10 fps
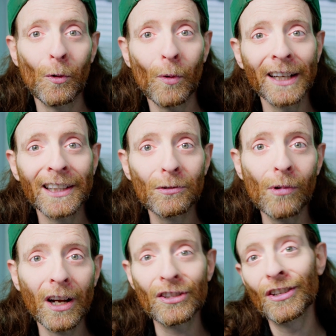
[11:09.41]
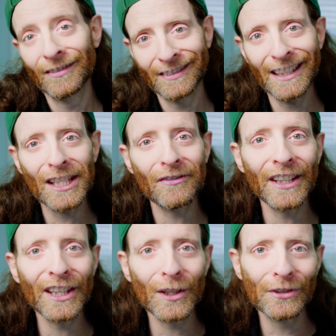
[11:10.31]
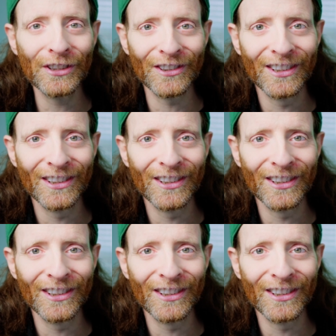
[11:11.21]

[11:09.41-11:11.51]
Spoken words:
why not watch this video too?